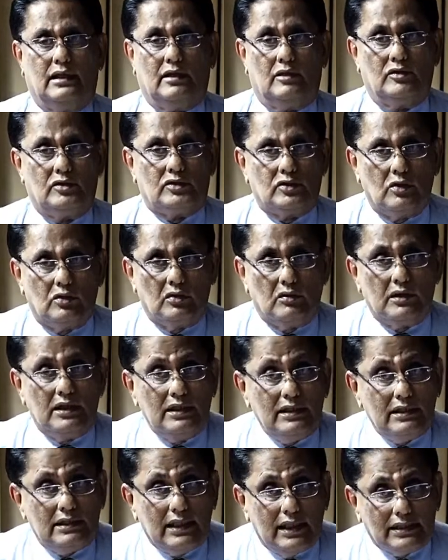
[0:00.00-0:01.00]
So
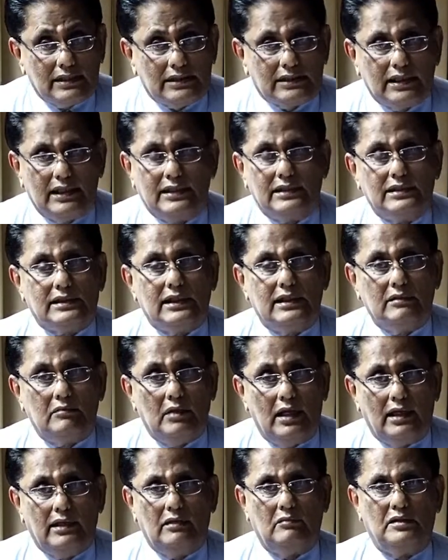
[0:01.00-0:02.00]
in that sense, he
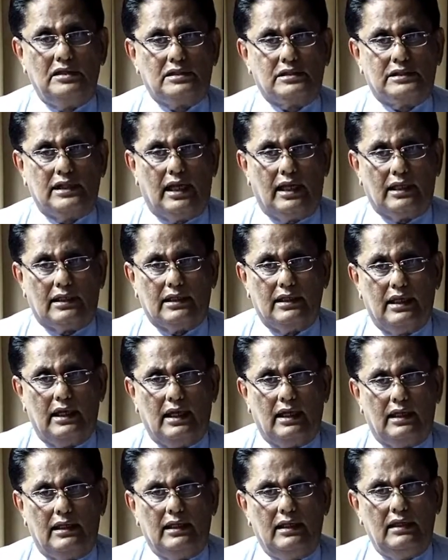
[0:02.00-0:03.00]
made a mistake.
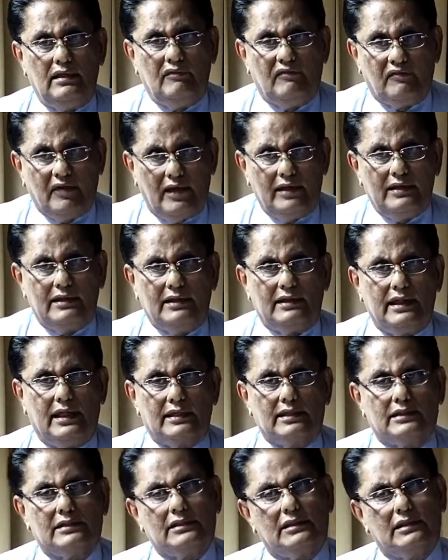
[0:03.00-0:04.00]
He felt that